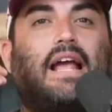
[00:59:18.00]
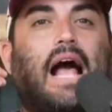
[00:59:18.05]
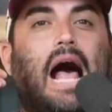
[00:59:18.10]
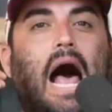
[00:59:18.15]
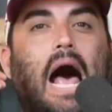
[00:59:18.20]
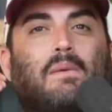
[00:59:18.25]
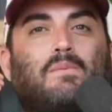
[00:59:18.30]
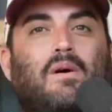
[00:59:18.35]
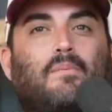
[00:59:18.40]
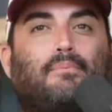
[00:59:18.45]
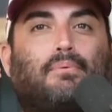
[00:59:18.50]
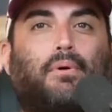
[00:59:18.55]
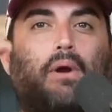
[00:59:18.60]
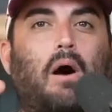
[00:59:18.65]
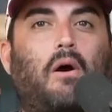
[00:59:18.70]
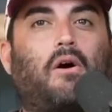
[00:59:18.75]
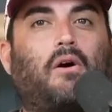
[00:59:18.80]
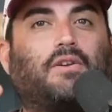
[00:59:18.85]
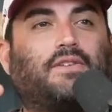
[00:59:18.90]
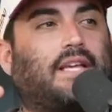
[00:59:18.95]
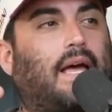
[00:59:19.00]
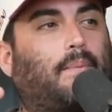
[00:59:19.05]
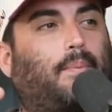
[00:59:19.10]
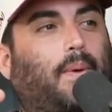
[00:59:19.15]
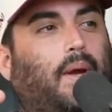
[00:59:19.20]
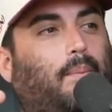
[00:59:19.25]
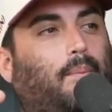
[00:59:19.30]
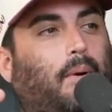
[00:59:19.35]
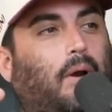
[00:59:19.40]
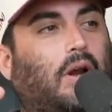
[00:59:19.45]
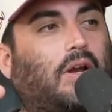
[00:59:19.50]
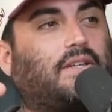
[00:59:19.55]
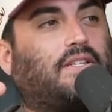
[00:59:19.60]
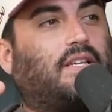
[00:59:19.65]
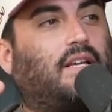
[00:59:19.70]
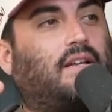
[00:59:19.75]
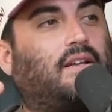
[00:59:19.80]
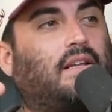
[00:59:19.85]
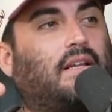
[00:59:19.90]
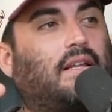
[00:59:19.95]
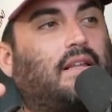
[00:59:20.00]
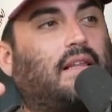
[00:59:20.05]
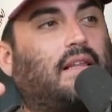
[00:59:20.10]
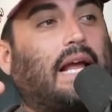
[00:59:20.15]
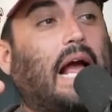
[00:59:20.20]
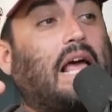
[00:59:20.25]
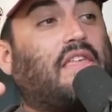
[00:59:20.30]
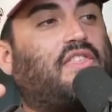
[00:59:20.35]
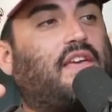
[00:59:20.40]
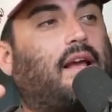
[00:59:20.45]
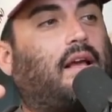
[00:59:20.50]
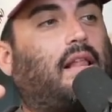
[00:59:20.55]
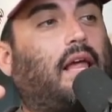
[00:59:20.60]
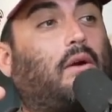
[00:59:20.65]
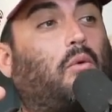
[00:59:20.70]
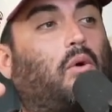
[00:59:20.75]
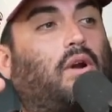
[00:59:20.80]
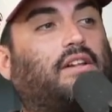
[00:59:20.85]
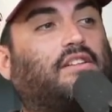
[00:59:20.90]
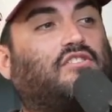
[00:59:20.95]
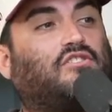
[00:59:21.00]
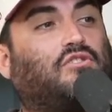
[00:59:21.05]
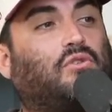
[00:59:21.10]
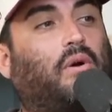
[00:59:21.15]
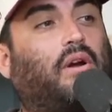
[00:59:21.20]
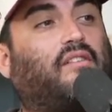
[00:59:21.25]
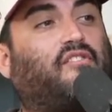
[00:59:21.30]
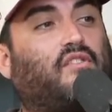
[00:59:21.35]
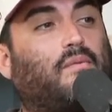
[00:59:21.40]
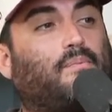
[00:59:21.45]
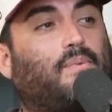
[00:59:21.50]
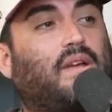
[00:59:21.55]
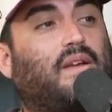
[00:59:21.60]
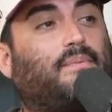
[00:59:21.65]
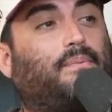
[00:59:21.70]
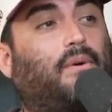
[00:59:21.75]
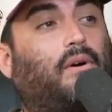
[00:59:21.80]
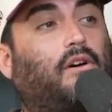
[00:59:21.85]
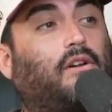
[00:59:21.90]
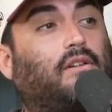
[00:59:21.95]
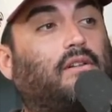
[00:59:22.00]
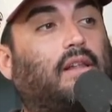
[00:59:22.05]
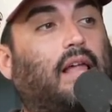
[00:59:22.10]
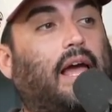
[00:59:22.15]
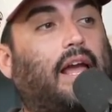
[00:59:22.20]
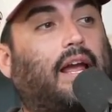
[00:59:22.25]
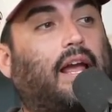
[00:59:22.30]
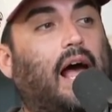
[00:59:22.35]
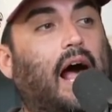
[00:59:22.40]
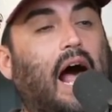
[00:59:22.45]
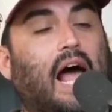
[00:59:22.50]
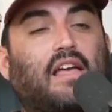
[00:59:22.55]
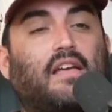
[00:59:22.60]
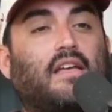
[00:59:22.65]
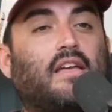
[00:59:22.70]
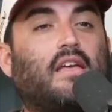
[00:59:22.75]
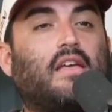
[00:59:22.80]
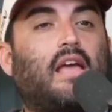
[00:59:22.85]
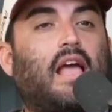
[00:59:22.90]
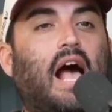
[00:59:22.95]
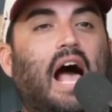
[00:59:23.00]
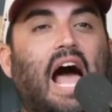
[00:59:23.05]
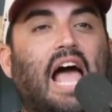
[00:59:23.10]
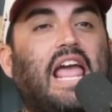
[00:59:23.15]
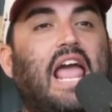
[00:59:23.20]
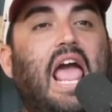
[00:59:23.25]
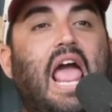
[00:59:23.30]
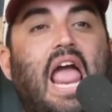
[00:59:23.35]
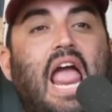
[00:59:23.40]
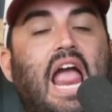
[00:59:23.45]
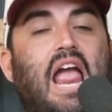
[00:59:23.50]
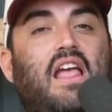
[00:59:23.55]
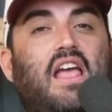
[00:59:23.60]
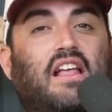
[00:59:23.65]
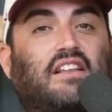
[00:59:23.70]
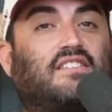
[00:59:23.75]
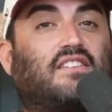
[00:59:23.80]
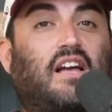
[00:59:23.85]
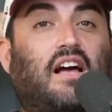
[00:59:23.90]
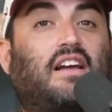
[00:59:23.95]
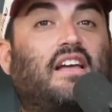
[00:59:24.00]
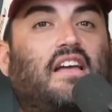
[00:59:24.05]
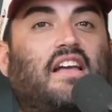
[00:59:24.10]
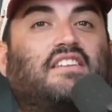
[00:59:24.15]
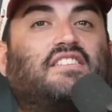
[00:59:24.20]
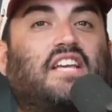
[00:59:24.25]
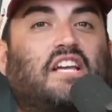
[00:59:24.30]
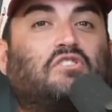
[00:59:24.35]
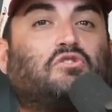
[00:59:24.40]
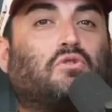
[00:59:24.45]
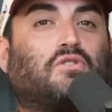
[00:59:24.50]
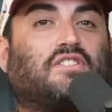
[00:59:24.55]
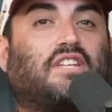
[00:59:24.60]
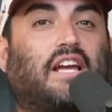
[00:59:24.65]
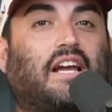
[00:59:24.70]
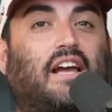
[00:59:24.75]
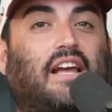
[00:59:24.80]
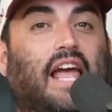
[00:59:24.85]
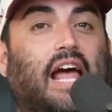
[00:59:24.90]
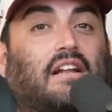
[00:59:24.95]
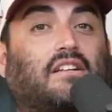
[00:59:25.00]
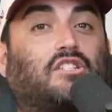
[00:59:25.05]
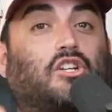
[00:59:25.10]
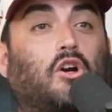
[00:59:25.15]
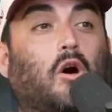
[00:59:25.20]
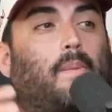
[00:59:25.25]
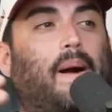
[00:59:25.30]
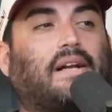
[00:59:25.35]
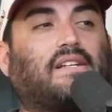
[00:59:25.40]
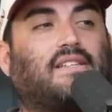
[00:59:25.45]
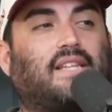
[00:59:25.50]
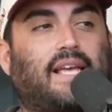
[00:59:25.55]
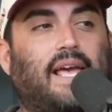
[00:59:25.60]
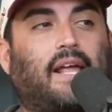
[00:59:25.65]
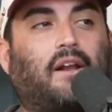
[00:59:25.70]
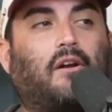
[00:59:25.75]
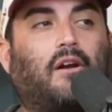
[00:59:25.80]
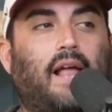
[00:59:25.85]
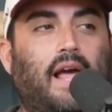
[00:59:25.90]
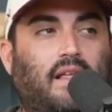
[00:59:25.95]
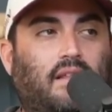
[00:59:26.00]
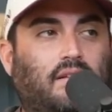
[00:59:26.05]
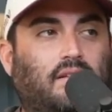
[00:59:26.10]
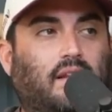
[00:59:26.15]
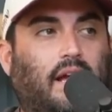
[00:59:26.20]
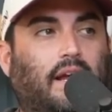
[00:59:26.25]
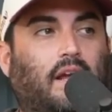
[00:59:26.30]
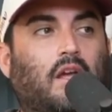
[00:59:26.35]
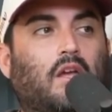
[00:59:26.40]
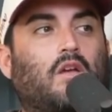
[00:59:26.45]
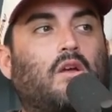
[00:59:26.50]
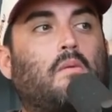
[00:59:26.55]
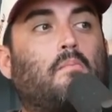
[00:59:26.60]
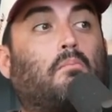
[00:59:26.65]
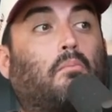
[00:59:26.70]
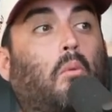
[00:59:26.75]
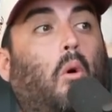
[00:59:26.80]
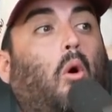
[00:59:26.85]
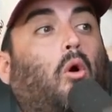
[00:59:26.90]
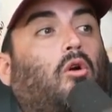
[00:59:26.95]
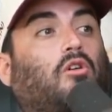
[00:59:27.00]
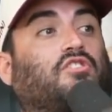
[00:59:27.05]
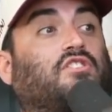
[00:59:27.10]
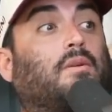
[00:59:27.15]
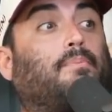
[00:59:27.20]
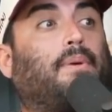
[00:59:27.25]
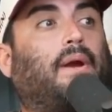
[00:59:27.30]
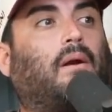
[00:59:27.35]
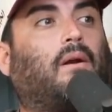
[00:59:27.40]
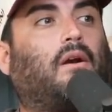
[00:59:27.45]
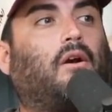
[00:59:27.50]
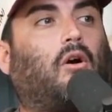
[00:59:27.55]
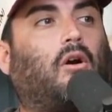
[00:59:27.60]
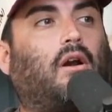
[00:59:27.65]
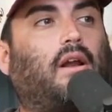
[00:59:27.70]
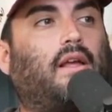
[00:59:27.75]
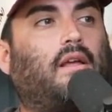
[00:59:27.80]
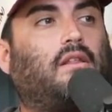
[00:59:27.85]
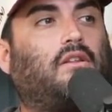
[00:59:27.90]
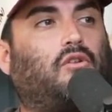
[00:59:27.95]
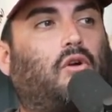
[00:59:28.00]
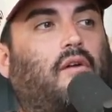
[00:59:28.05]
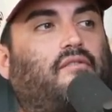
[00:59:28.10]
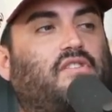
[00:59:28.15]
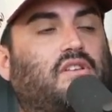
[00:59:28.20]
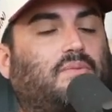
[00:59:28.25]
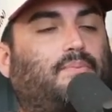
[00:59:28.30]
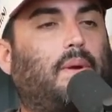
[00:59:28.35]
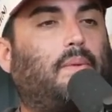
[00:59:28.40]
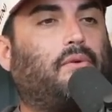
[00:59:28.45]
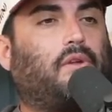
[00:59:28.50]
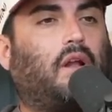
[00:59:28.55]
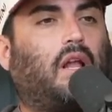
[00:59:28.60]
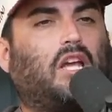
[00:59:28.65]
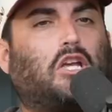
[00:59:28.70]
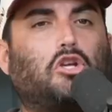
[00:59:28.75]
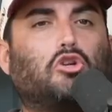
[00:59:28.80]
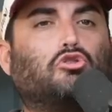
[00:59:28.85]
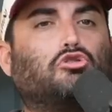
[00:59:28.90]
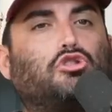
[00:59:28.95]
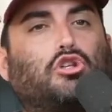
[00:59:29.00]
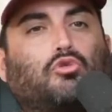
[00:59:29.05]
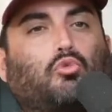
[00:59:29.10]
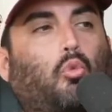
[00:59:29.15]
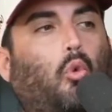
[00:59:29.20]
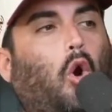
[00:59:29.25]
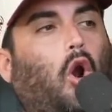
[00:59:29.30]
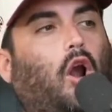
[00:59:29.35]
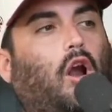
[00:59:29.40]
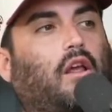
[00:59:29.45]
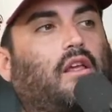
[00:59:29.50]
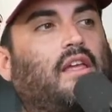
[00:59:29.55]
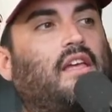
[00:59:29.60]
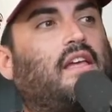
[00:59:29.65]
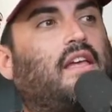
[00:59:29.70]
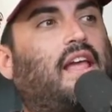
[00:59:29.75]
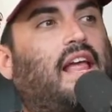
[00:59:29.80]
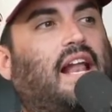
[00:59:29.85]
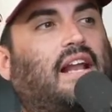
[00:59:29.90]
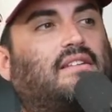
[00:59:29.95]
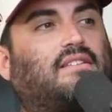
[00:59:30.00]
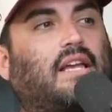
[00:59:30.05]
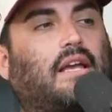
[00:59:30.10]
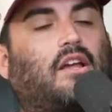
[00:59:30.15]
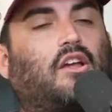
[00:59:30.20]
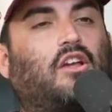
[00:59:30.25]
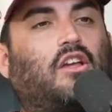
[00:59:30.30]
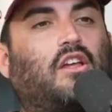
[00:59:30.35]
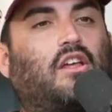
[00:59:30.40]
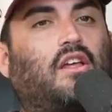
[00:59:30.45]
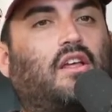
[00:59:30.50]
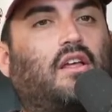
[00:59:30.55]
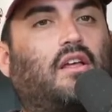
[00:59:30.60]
like, I'm a pro Ozempic person. Like, I think like what it's doing for people, like, I hate it's interesting again to go back to the internet, like moral superiority. You have these people that are like, you should work, and it's like,